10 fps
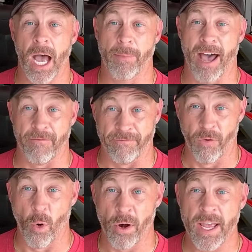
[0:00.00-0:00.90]
about
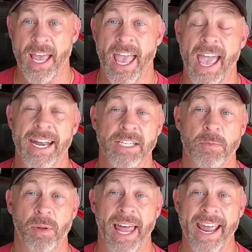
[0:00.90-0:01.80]
Ford and its
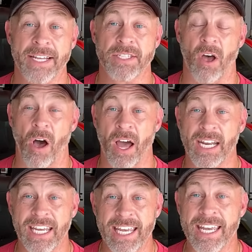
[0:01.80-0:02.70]
plans
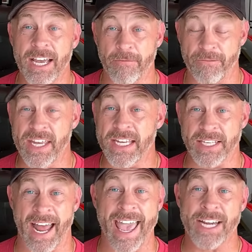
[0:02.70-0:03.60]
on EVs.
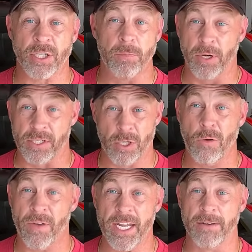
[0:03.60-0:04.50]
And I actually put
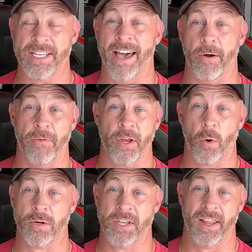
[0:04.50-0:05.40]
two videos out over the
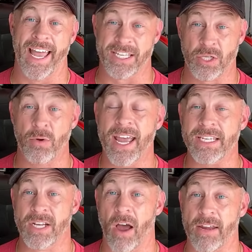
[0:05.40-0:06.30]
course of the last two
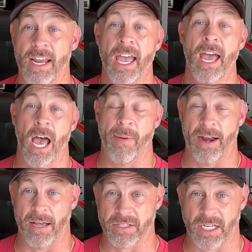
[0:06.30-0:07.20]
days talking
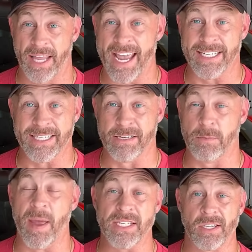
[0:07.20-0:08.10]
about how Stellantis is
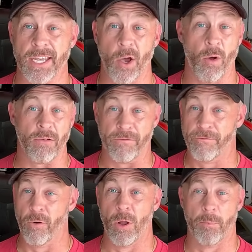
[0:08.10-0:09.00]
basically going
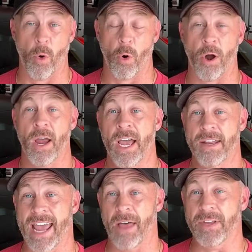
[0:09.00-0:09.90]
full bore
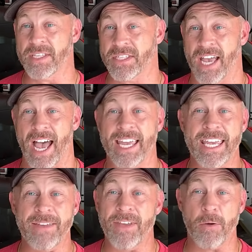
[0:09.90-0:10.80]
down this uh,
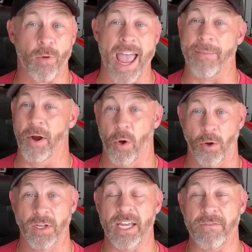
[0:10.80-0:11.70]
EV rabbit
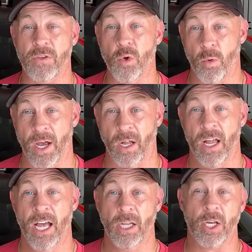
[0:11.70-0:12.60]
hole, if you
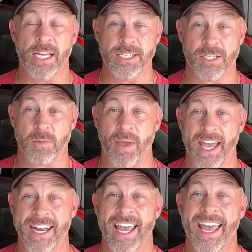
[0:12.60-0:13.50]
will, looking to
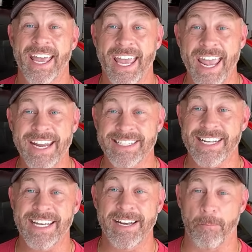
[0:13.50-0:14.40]
spend
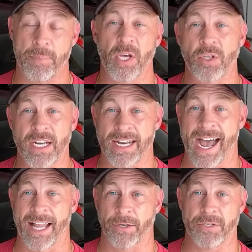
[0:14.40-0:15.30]
$18 billion
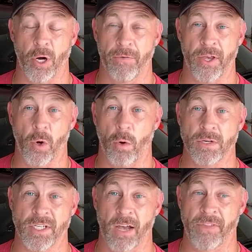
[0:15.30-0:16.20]
over the
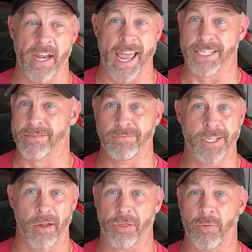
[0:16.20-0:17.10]
course of the next,
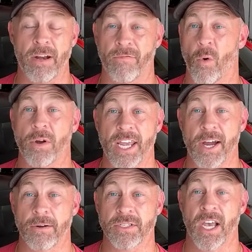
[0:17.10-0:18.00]
you know, three to four
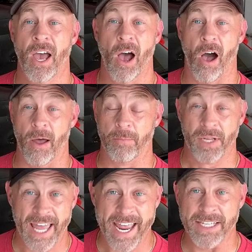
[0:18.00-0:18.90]
years on
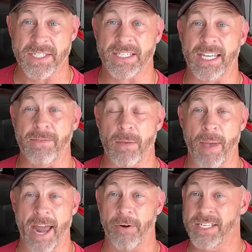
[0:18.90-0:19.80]
plants, EV
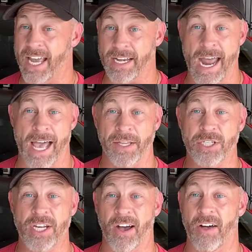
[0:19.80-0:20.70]
battery
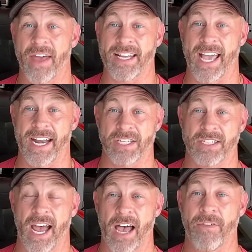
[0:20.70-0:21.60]
technology, all that kind of
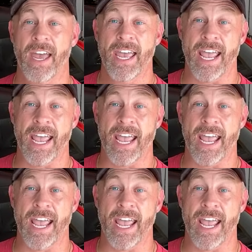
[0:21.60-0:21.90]
stuff.